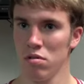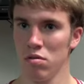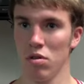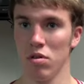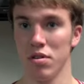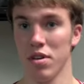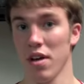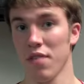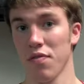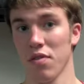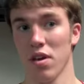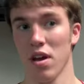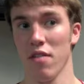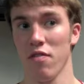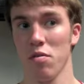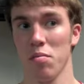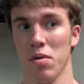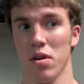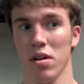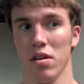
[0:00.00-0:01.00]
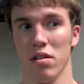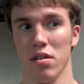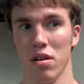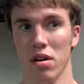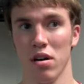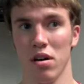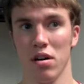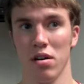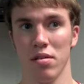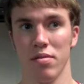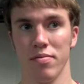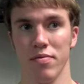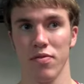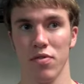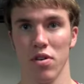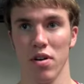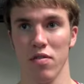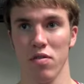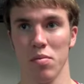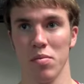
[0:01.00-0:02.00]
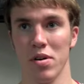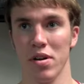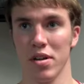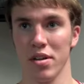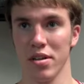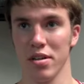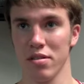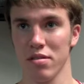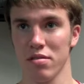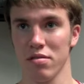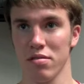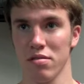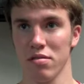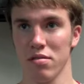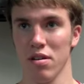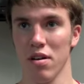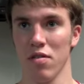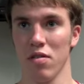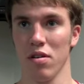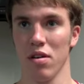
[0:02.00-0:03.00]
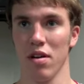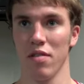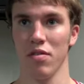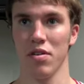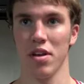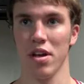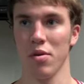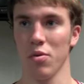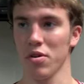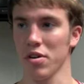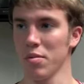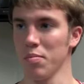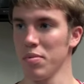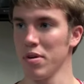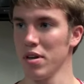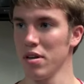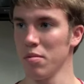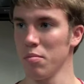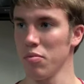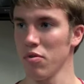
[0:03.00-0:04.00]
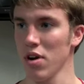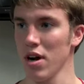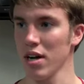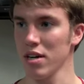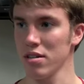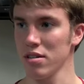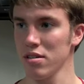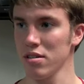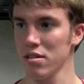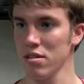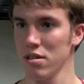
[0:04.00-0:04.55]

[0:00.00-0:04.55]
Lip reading: Well, definitely. Everybody, it's every day we're competing in practice,